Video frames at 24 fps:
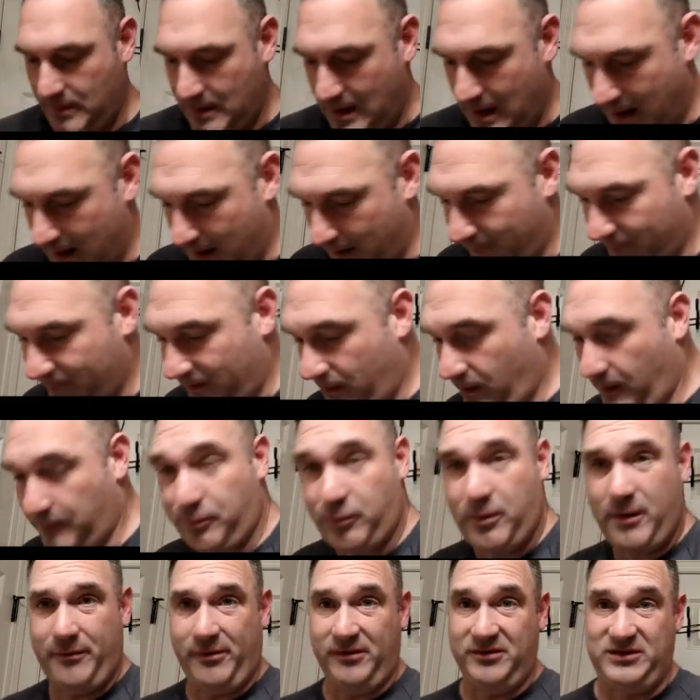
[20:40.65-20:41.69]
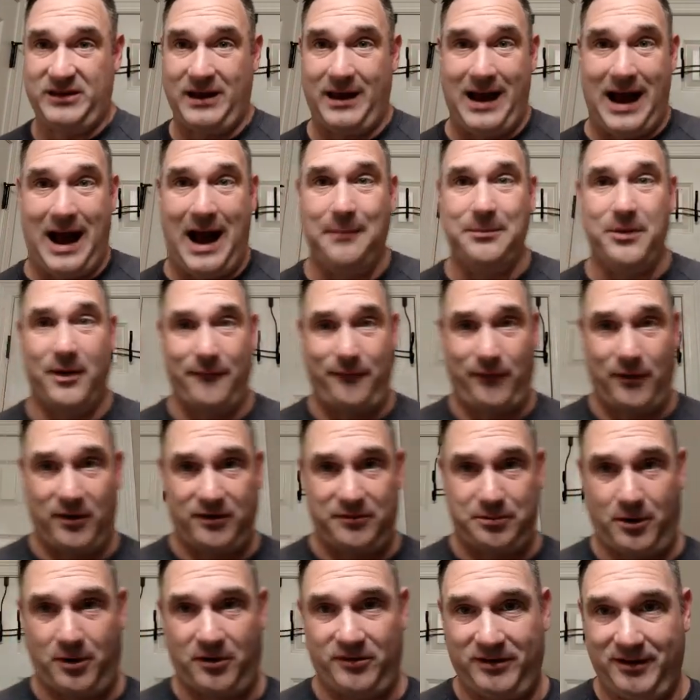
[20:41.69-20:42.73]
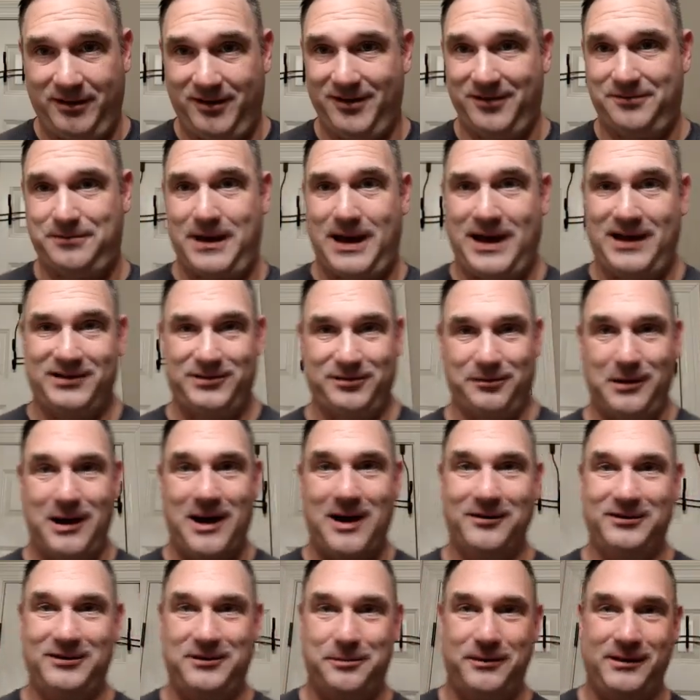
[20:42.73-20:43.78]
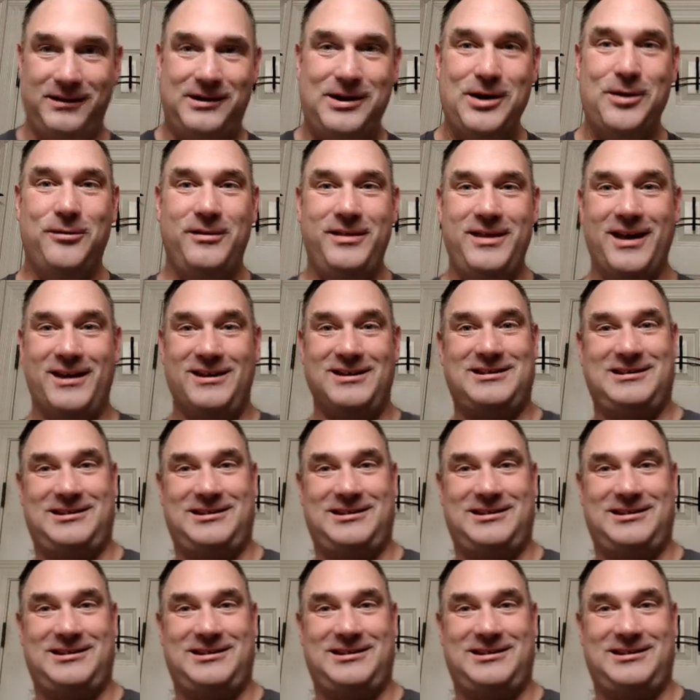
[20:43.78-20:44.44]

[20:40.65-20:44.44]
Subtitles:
and I'm very privileged that I'm the first person in this pass around to be doing this.